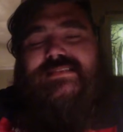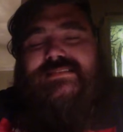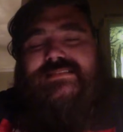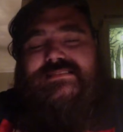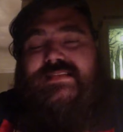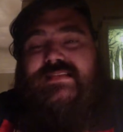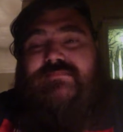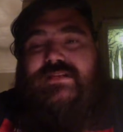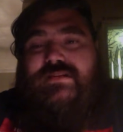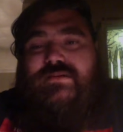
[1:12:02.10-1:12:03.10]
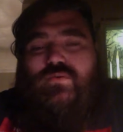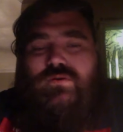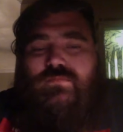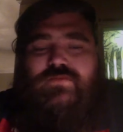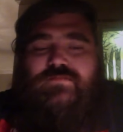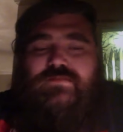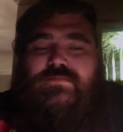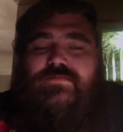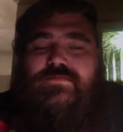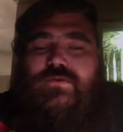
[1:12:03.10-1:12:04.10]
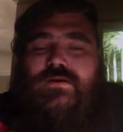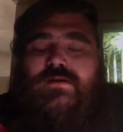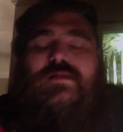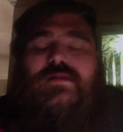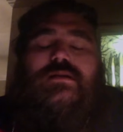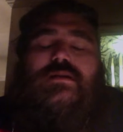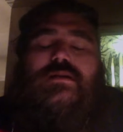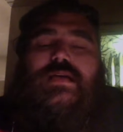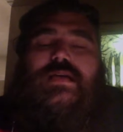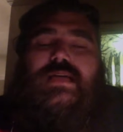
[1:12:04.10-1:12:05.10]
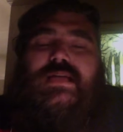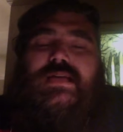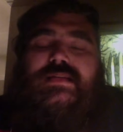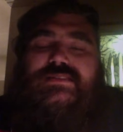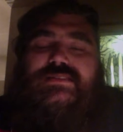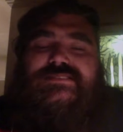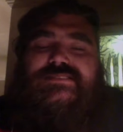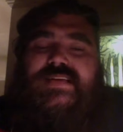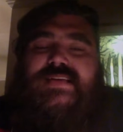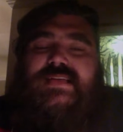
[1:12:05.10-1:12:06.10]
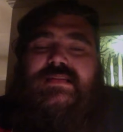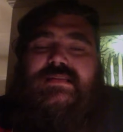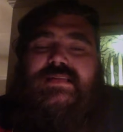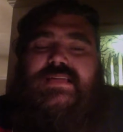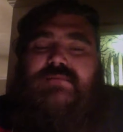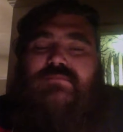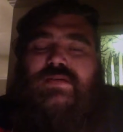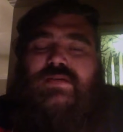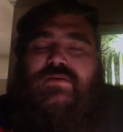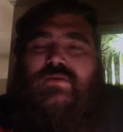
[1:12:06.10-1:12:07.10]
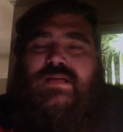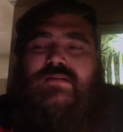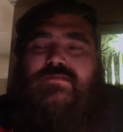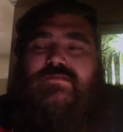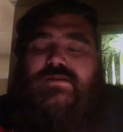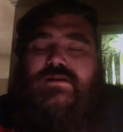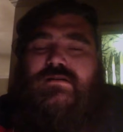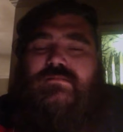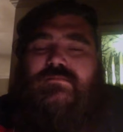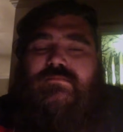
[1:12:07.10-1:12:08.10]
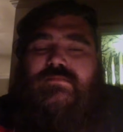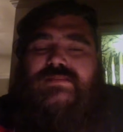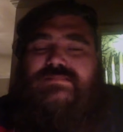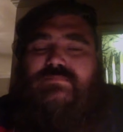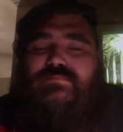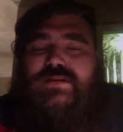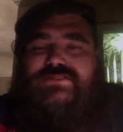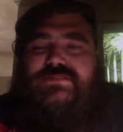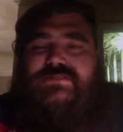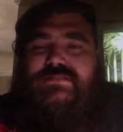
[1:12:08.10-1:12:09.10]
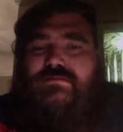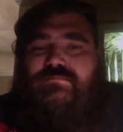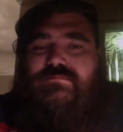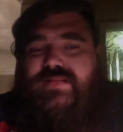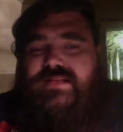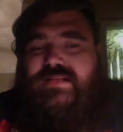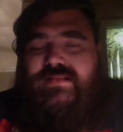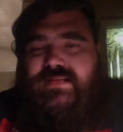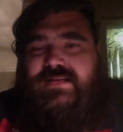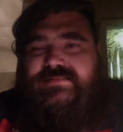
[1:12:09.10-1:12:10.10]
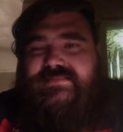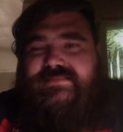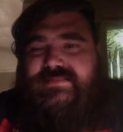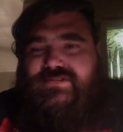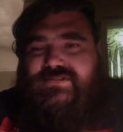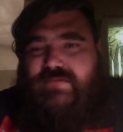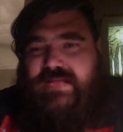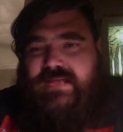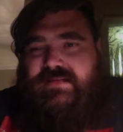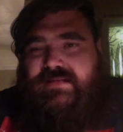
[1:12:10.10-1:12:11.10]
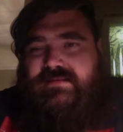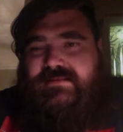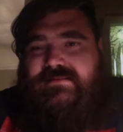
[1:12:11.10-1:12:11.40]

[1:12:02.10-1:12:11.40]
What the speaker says: because he had never done a horror movie before, and he just said, keep me away from as much of the blood and guts as you can.